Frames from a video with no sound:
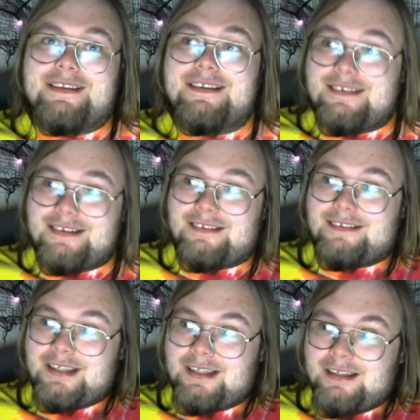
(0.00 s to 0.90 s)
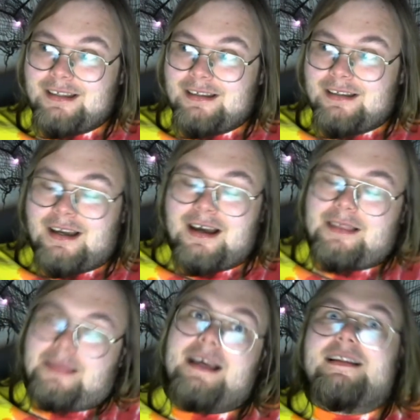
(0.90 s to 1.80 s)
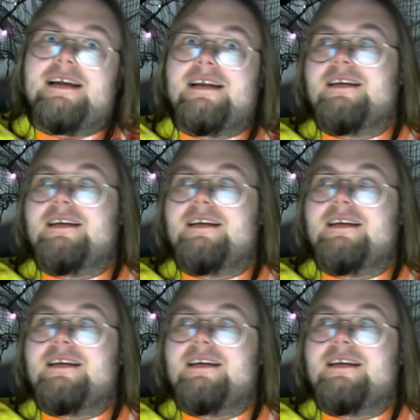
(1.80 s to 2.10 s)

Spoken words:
This is a thing that,